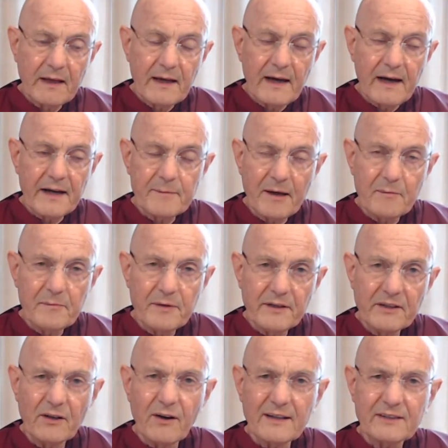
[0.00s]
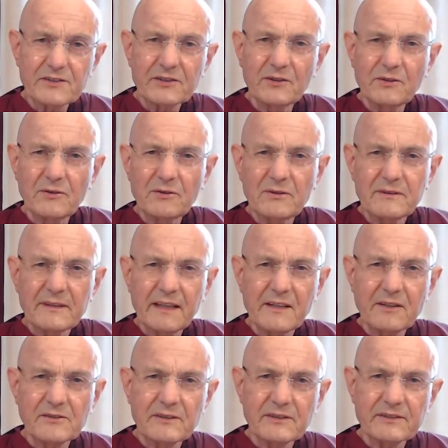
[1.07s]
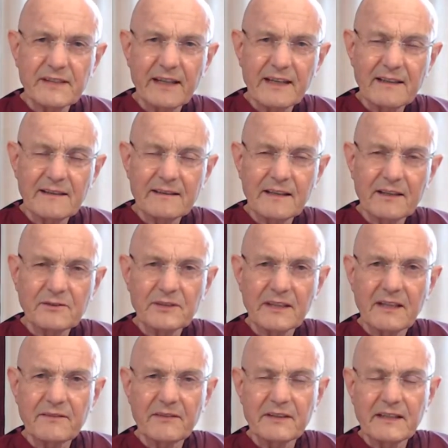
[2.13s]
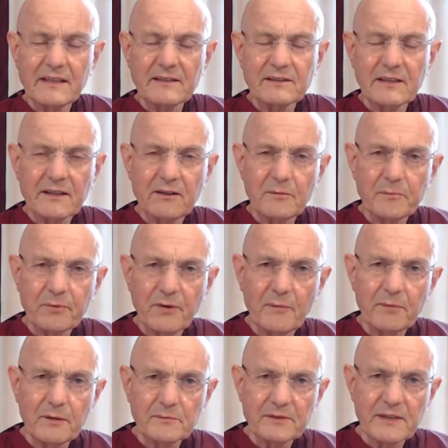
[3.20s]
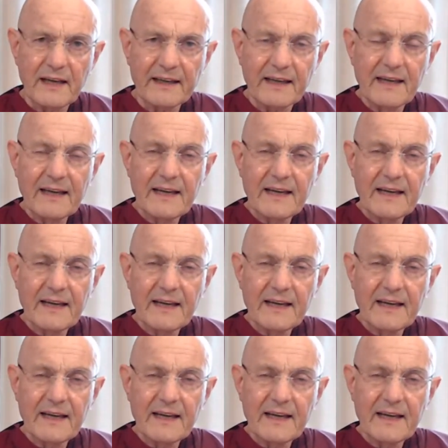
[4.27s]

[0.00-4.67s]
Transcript: I remember, you know, at school, they used to give you these little problems like,